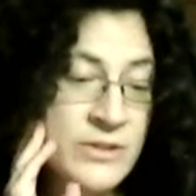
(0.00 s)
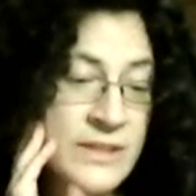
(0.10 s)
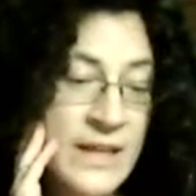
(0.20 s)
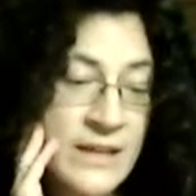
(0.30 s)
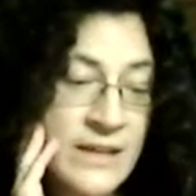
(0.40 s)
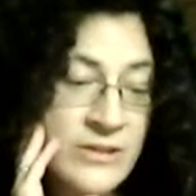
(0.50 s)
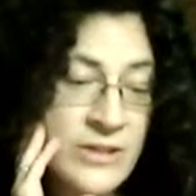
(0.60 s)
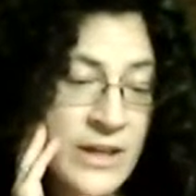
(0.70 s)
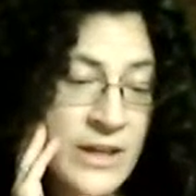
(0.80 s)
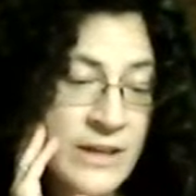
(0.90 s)
Cange
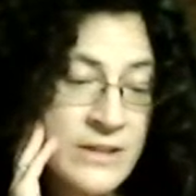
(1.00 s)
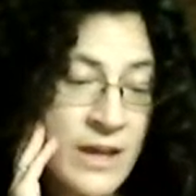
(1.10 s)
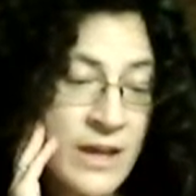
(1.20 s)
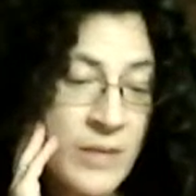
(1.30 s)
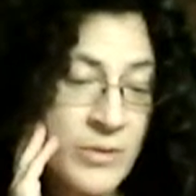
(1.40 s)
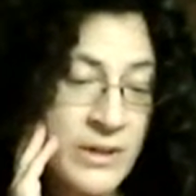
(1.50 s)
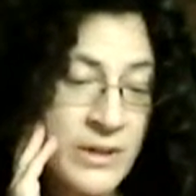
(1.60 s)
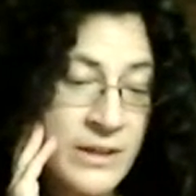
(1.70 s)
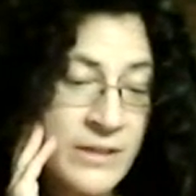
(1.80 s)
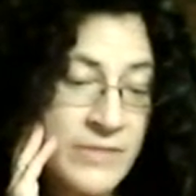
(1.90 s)
and
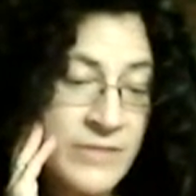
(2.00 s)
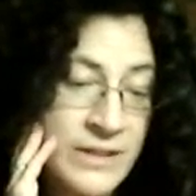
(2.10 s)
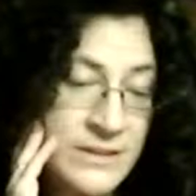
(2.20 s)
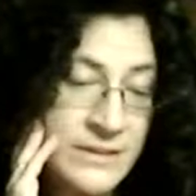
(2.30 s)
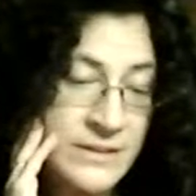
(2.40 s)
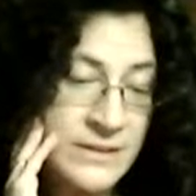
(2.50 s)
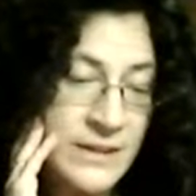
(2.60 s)
Carboy of London.